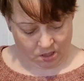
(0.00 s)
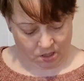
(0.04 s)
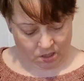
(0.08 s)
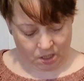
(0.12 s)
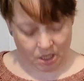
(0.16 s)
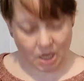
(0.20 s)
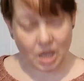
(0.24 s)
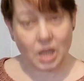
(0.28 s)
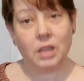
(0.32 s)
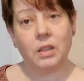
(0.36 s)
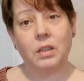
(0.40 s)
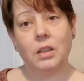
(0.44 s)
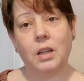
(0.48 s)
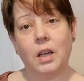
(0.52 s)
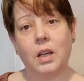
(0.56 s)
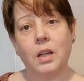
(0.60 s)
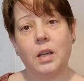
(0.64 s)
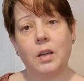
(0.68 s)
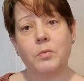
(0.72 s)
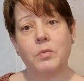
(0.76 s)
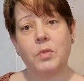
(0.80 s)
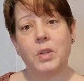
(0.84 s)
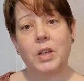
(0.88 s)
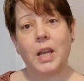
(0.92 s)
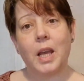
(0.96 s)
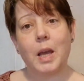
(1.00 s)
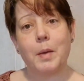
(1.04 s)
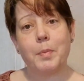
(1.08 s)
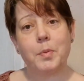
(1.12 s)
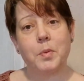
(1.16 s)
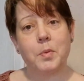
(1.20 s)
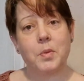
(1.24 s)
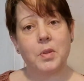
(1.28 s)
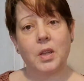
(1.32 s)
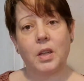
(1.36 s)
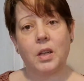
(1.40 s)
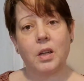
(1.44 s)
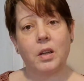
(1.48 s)
Yeah, and I'm really happy
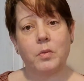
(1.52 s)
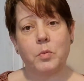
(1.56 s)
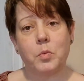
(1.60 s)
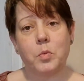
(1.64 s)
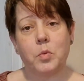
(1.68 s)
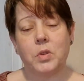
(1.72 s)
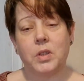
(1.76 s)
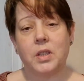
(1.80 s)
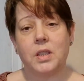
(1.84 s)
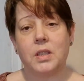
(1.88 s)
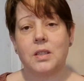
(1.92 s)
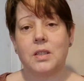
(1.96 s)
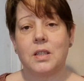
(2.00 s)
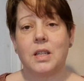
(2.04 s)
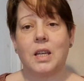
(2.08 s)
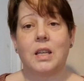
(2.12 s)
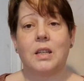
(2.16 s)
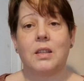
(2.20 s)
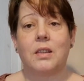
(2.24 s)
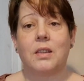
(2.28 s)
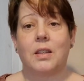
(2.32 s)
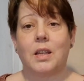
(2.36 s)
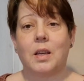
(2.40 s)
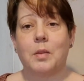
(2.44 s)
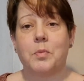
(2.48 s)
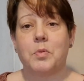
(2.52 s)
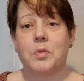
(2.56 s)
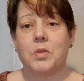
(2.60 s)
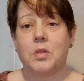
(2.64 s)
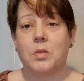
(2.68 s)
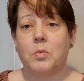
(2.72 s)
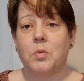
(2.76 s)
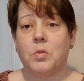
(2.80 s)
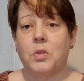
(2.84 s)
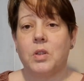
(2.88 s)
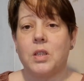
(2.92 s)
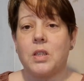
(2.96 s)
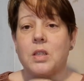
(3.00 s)
with it, and I've worn it to death, absolutely
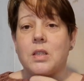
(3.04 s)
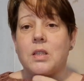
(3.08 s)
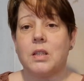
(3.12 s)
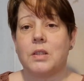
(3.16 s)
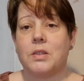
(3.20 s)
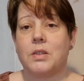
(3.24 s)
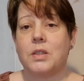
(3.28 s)
worn it to death.